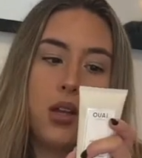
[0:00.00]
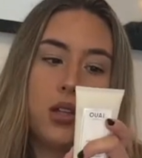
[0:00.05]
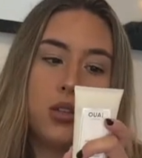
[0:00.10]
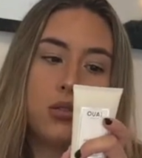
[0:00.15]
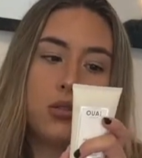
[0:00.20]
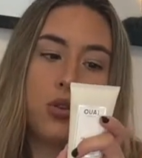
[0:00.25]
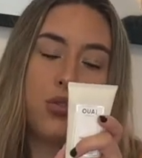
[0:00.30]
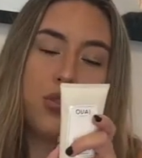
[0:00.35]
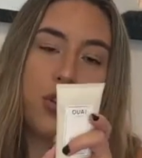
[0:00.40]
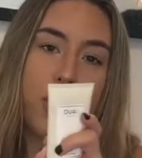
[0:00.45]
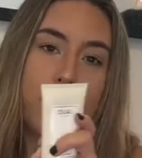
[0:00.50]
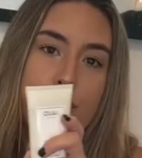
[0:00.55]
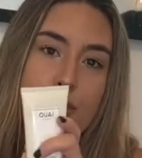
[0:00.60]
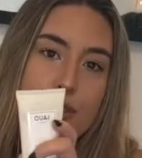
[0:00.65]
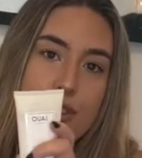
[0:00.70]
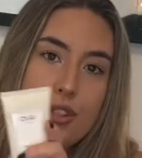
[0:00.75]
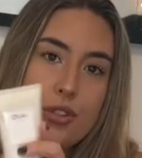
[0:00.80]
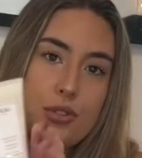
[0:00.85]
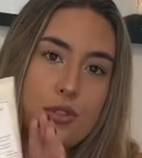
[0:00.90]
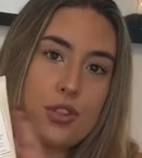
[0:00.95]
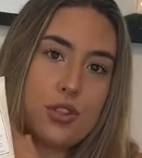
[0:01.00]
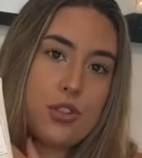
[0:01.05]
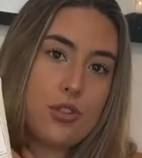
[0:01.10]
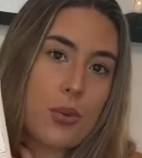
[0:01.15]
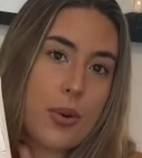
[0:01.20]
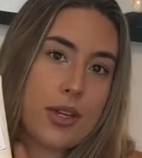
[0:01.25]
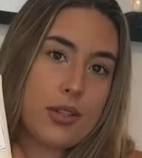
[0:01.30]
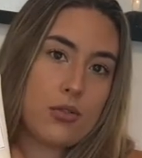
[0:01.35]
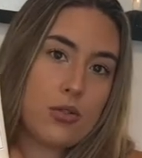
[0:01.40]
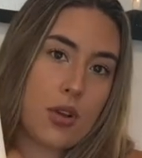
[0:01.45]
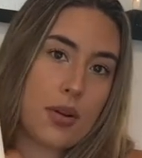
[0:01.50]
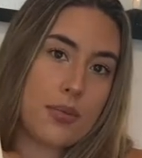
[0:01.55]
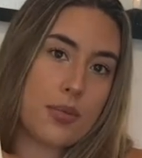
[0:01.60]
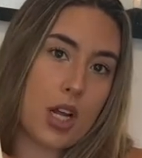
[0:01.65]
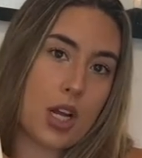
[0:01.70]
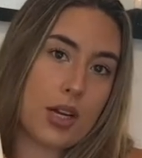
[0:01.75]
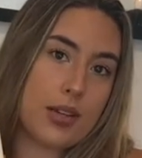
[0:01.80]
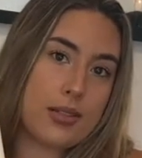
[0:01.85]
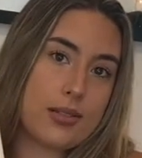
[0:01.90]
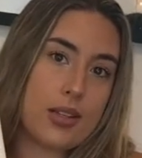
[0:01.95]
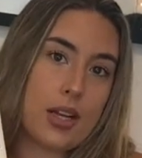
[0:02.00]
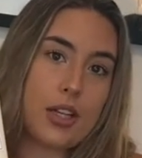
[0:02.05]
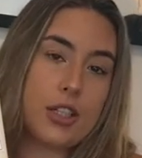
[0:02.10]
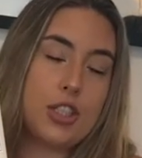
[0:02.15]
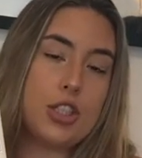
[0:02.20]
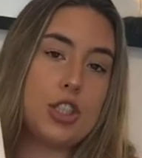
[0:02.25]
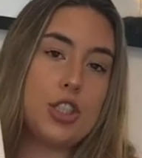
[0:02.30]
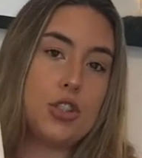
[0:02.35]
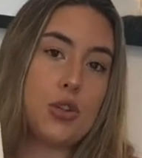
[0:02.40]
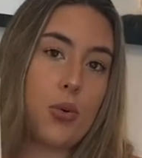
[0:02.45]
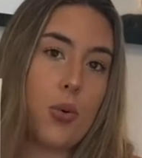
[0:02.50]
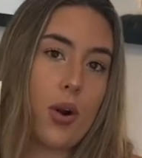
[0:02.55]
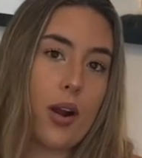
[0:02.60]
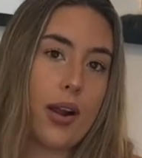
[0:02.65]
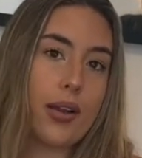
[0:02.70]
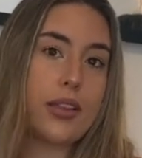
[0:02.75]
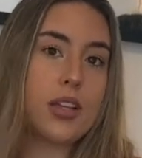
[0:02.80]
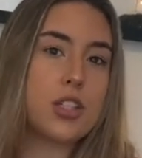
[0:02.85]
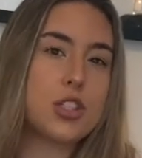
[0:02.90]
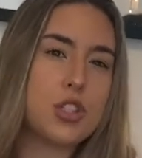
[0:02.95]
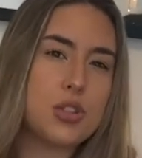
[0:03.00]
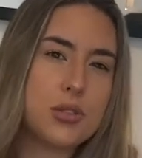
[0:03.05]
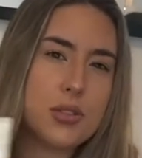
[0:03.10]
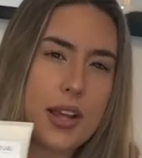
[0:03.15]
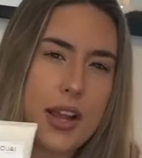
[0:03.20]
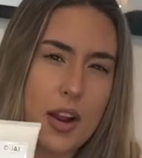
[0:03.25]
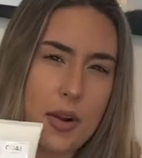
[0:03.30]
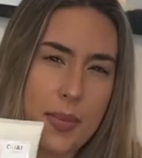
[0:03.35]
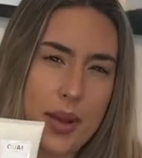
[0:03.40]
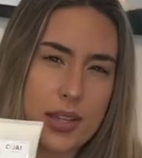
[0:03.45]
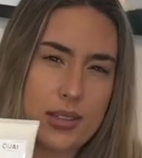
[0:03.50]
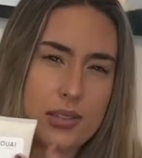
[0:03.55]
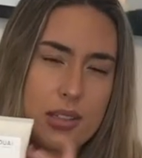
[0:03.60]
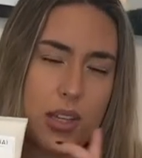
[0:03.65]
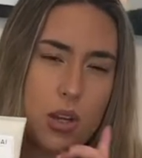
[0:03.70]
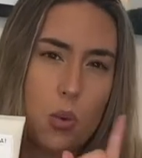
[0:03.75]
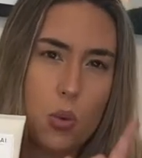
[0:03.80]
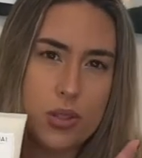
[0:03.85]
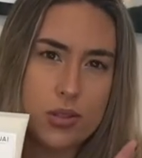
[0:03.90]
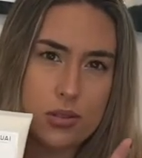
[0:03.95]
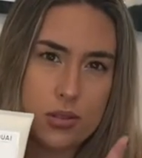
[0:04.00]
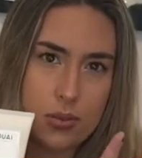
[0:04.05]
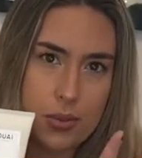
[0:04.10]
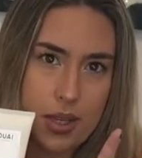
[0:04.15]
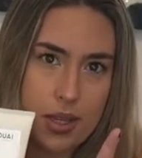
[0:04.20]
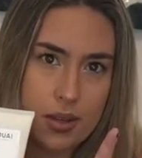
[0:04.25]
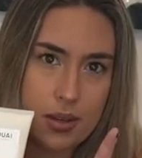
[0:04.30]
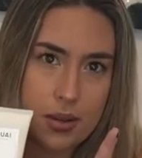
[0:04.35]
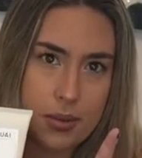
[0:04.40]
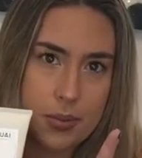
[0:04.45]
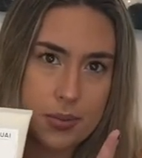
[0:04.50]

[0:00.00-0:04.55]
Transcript: So far I've only used it twice, so I'm not exactly sure. I like to use a hair mask like once a week.